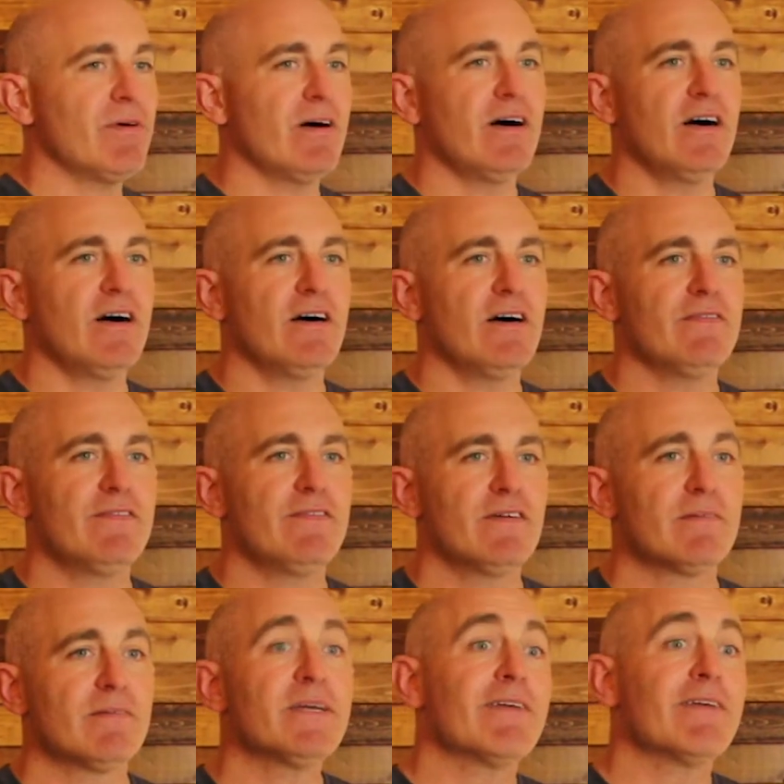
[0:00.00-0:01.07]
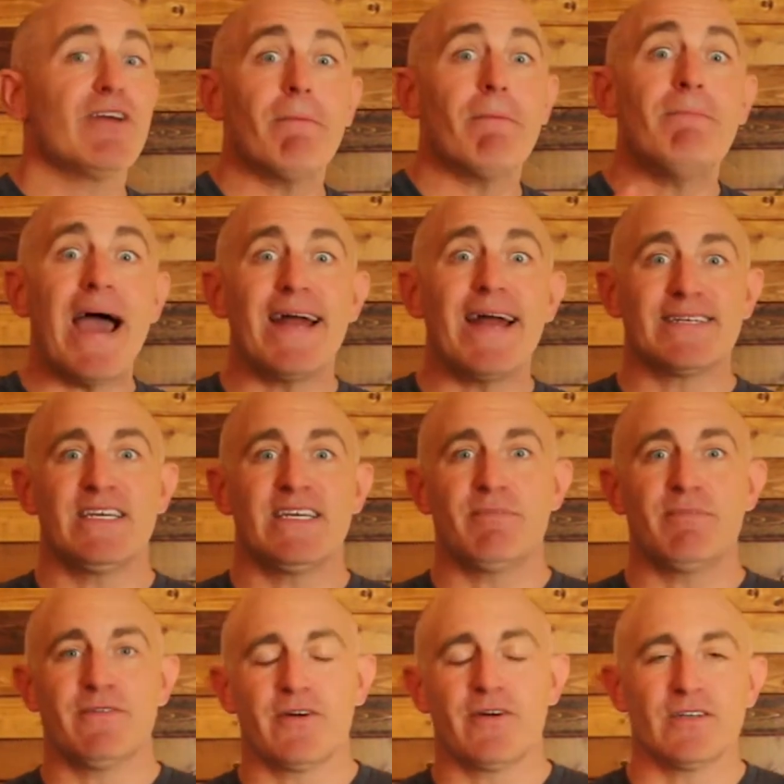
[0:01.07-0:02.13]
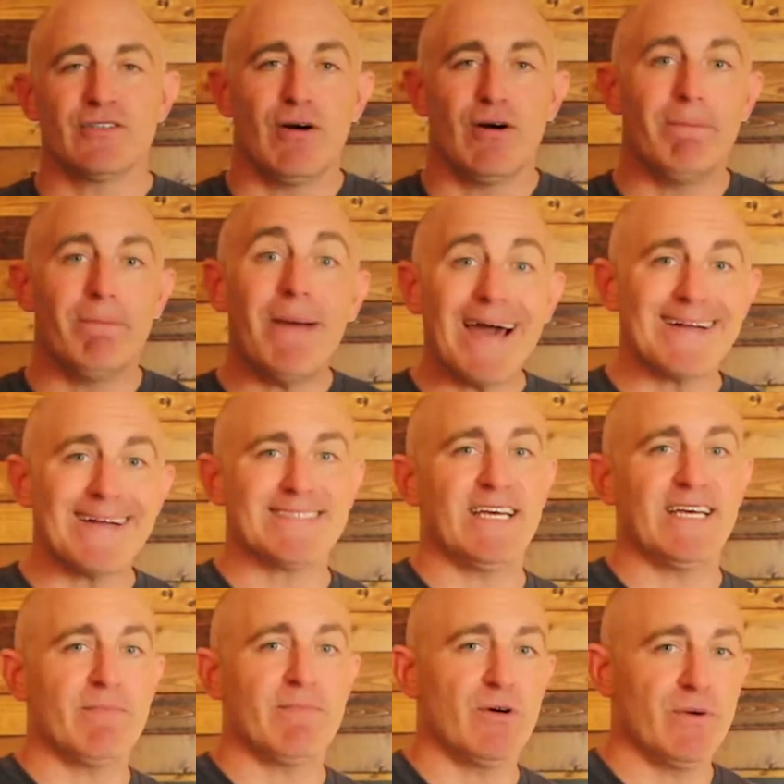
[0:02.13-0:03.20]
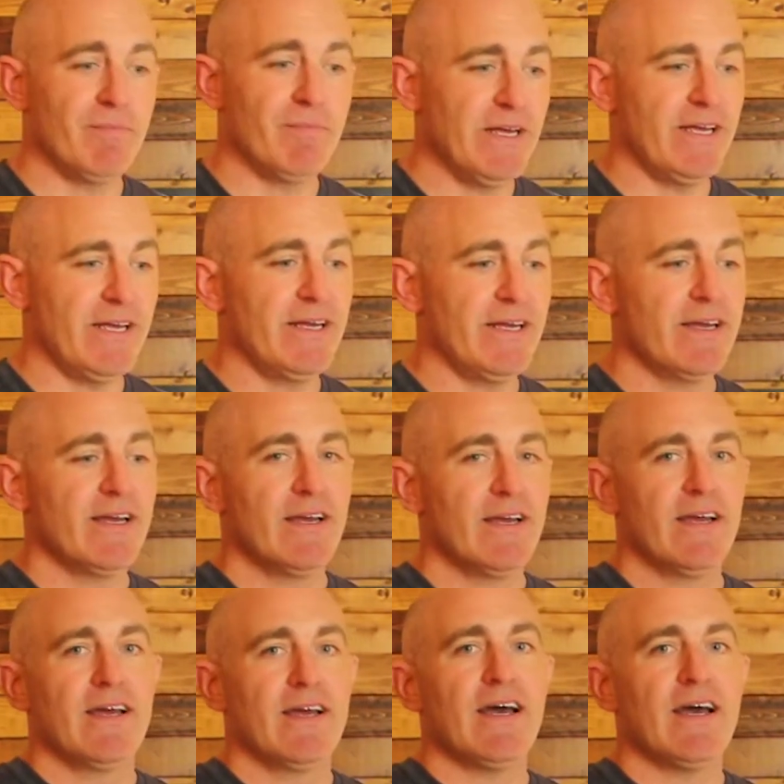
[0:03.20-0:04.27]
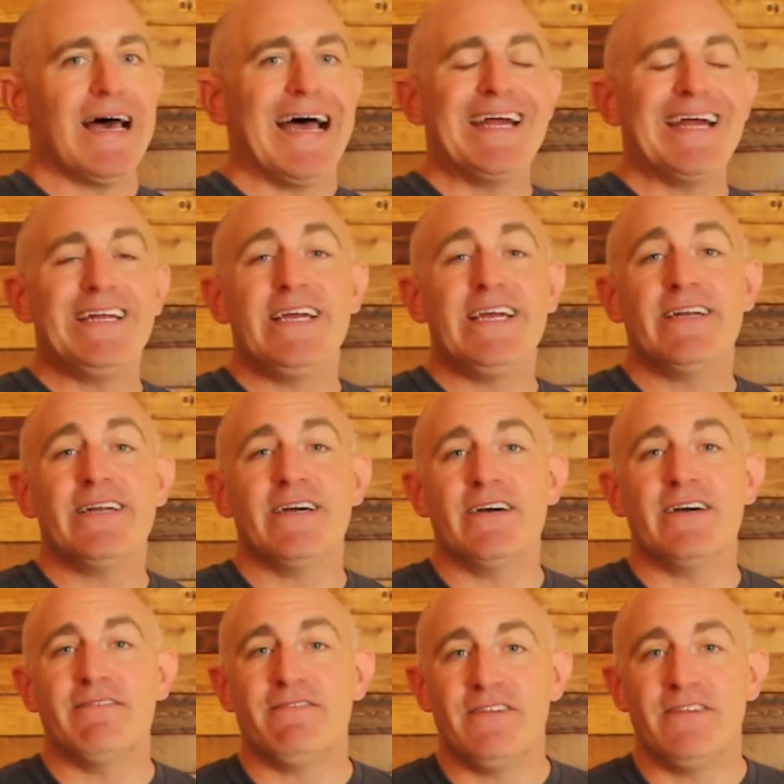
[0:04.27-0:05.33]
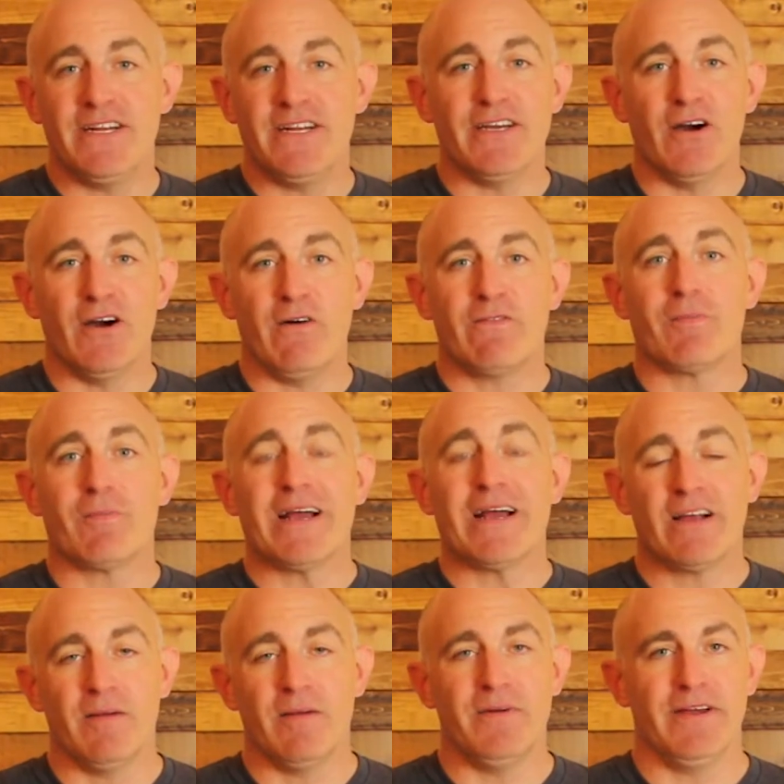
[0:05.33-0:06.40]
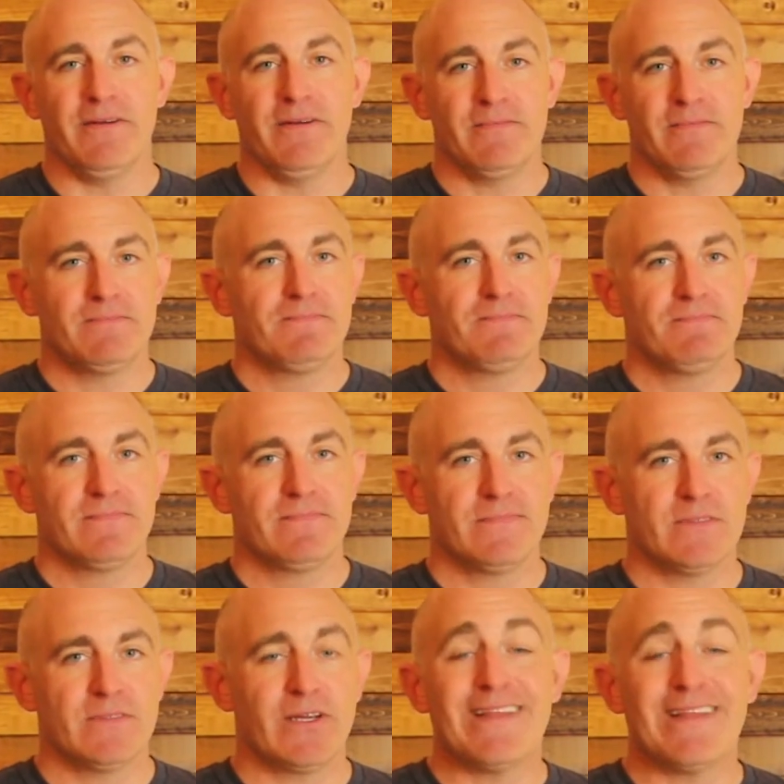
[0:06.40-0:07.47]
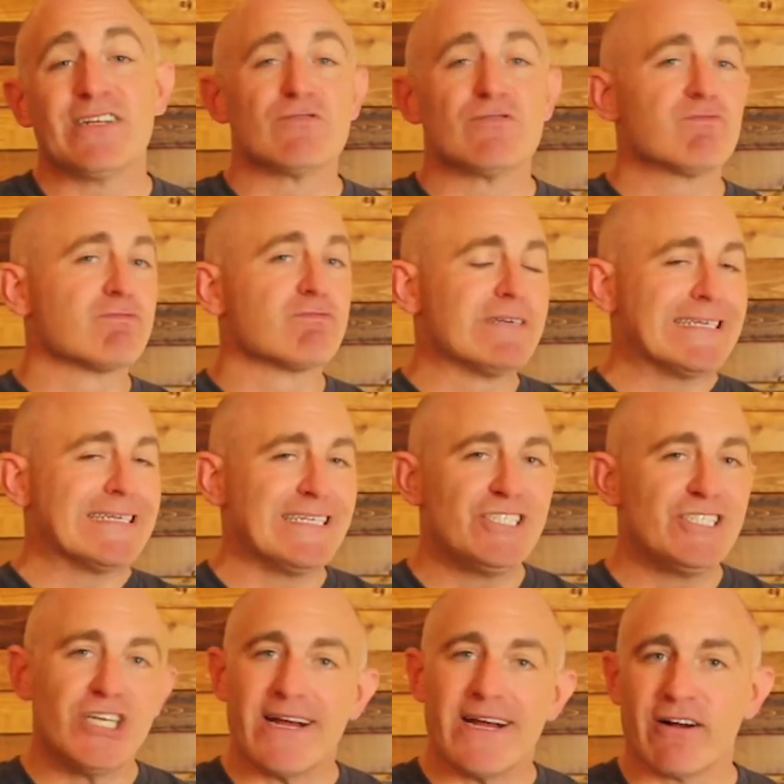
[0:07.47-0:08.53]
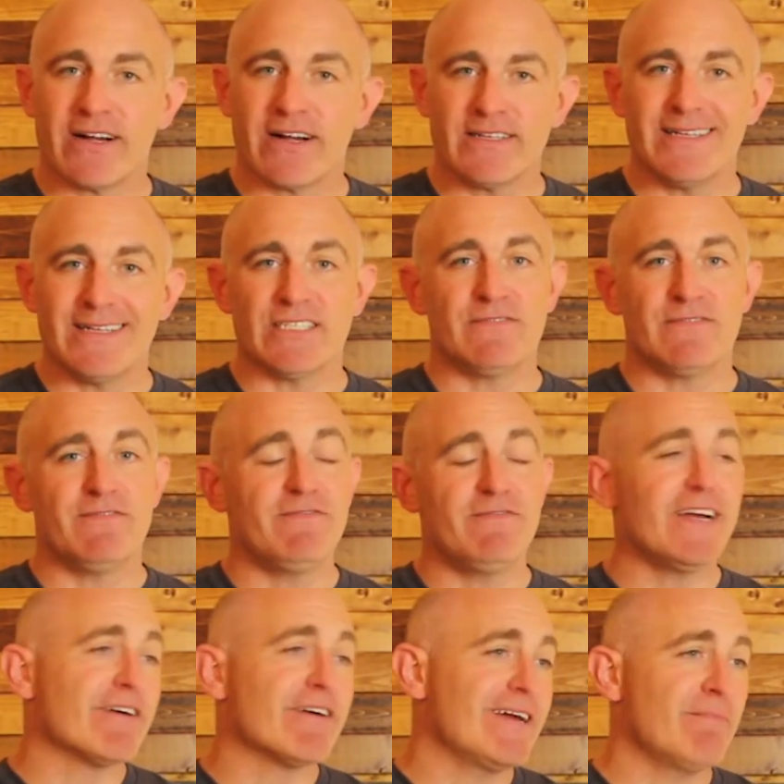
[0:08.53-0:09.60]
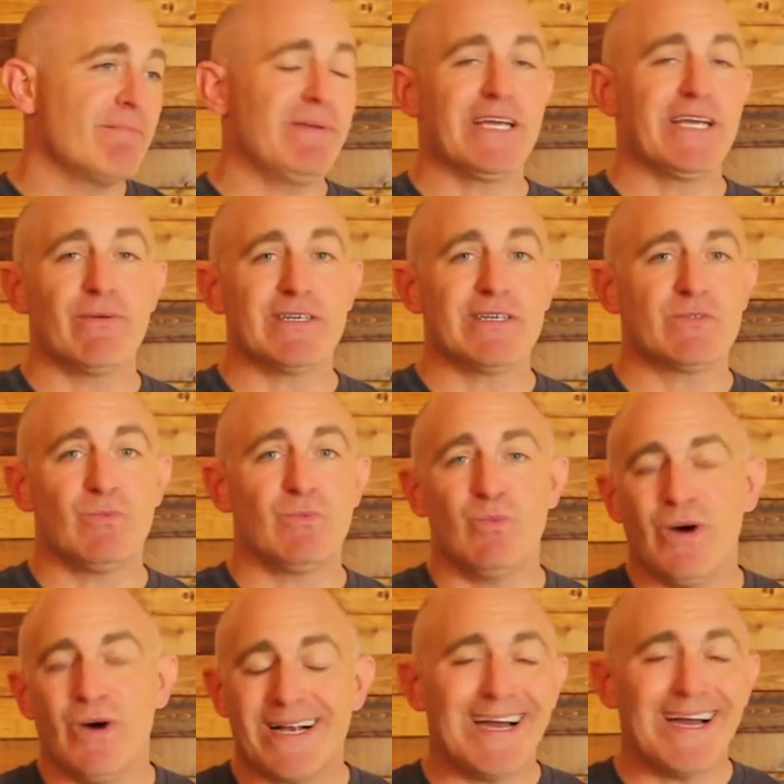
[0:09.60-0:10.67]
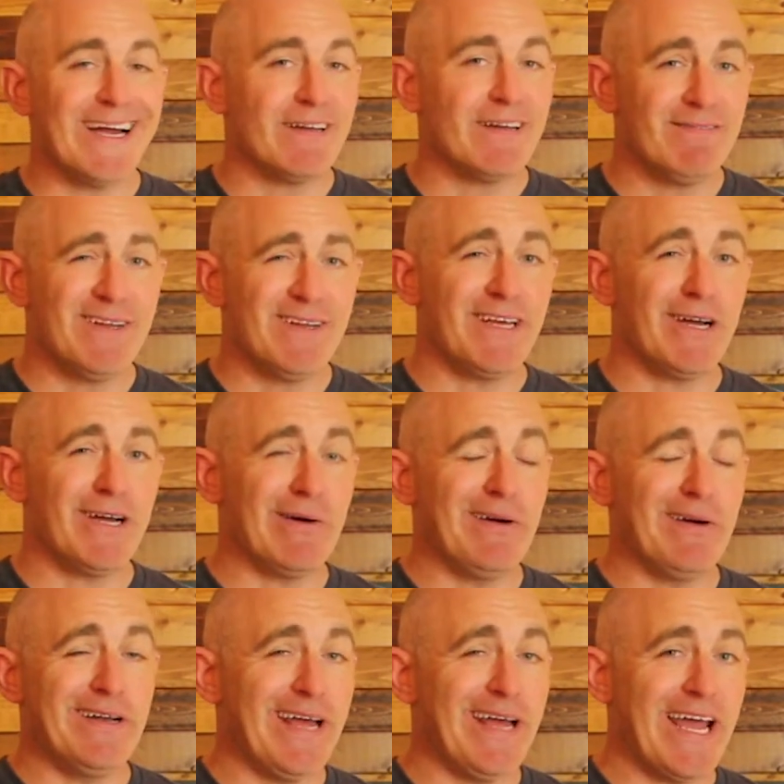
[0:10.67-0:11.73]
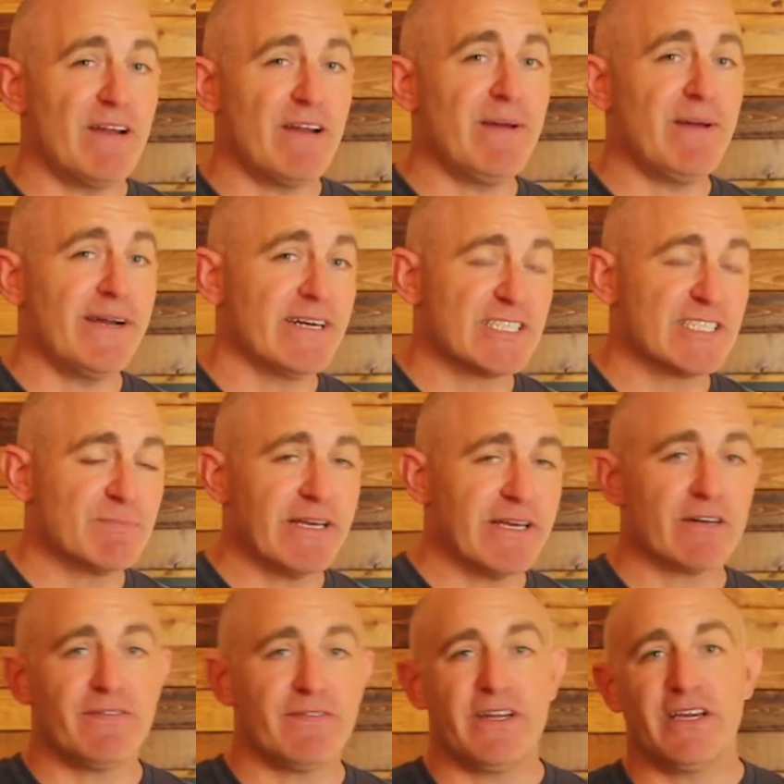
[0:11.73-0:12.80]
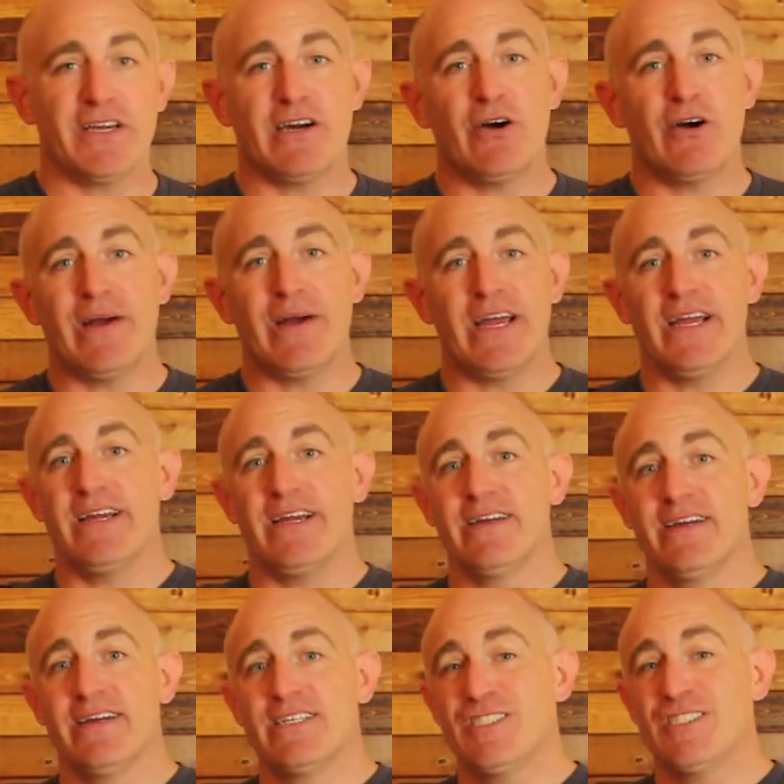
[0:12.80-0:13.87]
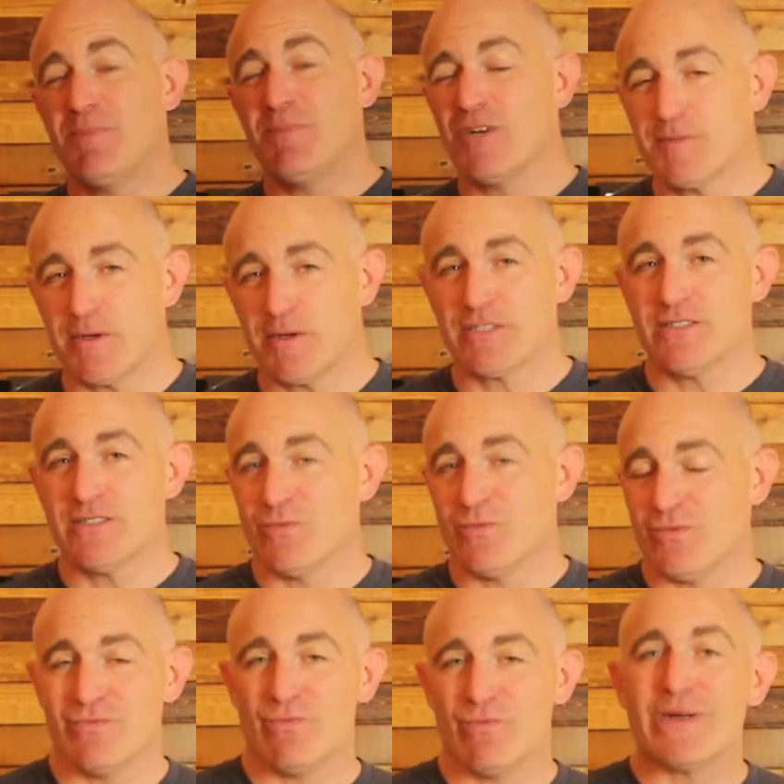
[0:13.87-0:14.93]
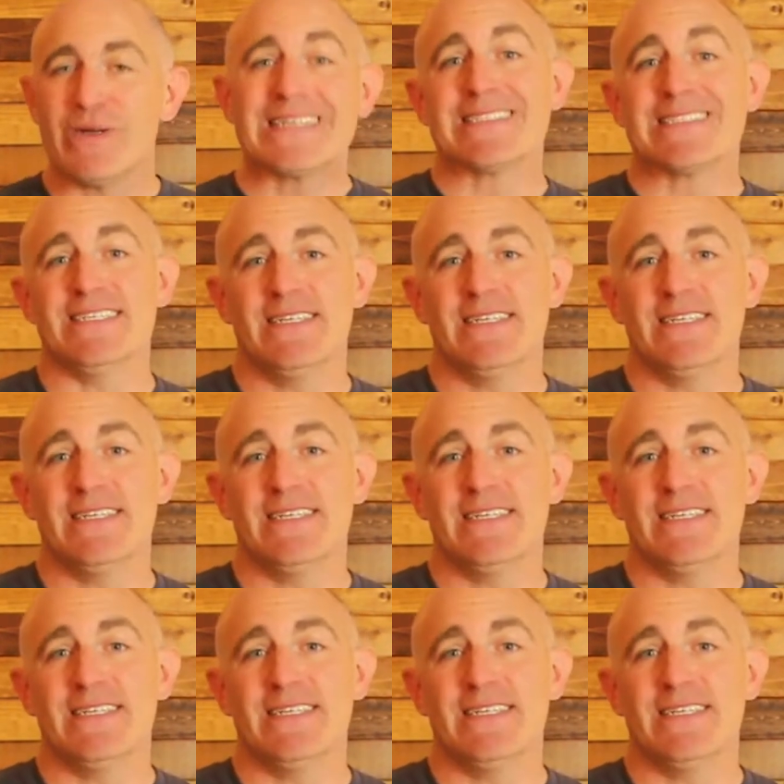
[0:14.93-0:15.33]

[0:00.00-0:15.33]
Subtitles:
of, I'm going to give you a bad example first. So a bad example would be, I need a video for my company. Okay, that's really generic, that's very ambiguous. What kind of video? An animated explainer video, a spokesperson, what is it?